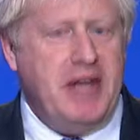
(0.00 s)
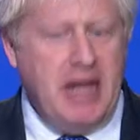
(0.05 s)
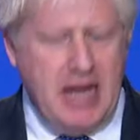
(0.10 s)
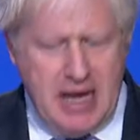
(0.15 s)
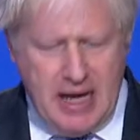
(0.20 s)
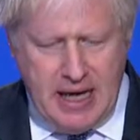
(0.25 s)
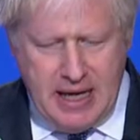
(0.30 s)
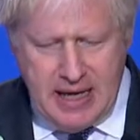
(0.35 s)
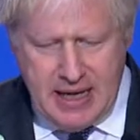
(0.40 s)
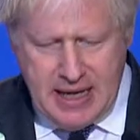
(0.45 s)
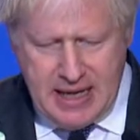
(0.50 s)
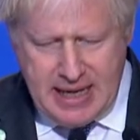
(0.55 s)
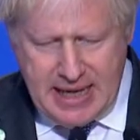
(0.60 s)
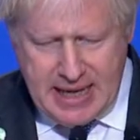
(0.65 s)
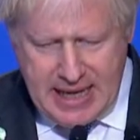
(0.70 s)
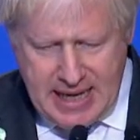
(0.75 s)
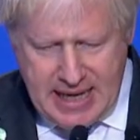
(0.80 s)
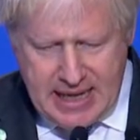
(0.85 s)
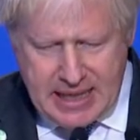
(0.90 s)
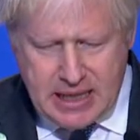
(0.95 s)
here
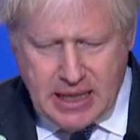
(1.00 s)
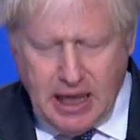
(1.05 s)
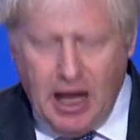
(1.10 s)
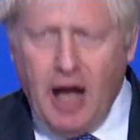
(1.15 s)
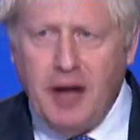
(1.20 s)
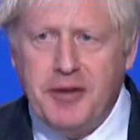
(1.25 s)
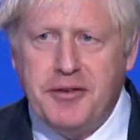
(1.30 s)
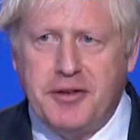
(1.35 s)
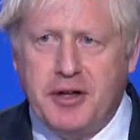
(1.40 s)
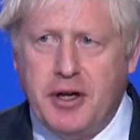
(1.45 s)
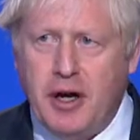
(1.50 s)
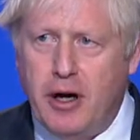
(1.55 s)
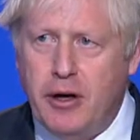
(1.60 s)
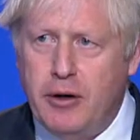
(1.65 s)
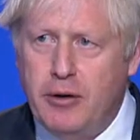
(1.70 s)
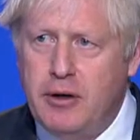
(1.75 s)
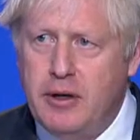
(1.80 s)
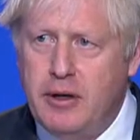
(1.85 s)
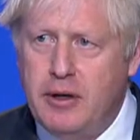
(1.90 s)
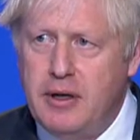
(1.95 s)
in Glasgow,
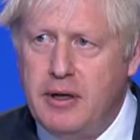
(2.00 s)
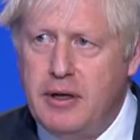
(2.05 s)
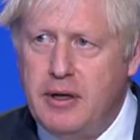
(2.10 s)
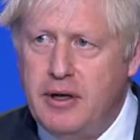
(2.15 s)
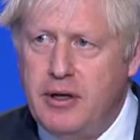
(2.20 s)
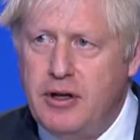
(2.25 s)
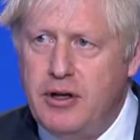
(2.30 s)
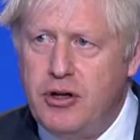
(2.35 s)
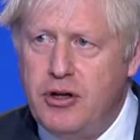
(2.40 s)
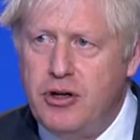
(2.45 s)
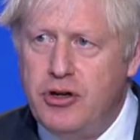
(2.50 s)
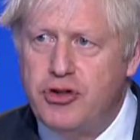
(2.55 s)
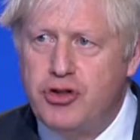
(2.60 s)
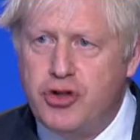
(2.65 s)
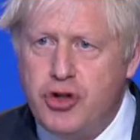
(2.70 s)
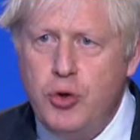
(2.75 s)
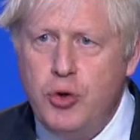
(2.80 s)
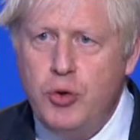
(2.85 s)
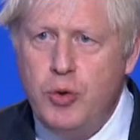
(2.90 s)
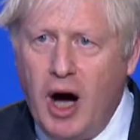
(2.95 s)

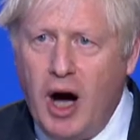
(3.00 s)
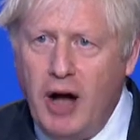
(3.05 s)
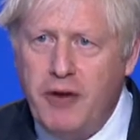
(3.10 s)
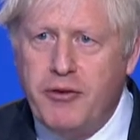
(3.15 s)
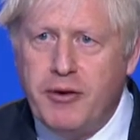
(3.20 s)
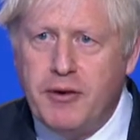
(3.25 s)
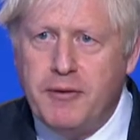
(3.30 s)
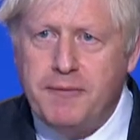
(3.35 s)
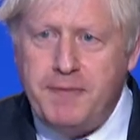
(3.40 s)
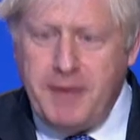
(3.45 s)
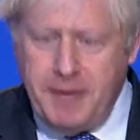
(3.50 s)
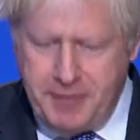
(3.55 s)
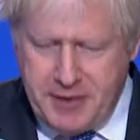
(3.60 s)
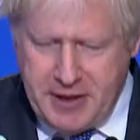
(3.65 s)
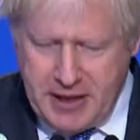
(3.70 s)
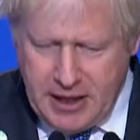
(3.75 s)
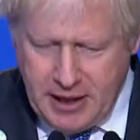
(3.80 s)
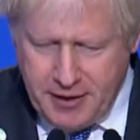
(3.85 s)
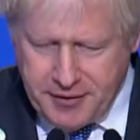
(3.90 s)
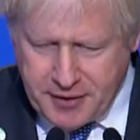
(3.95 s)
250
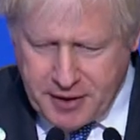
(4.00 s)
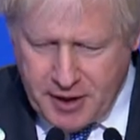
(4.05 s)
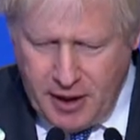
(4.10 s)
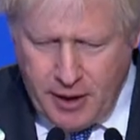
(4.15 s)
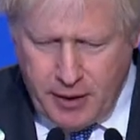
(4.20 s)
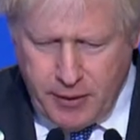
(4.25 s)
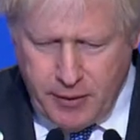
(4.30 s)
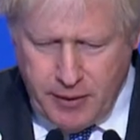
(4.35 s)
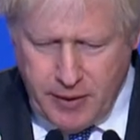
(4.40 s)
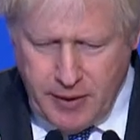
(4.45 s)
years ago,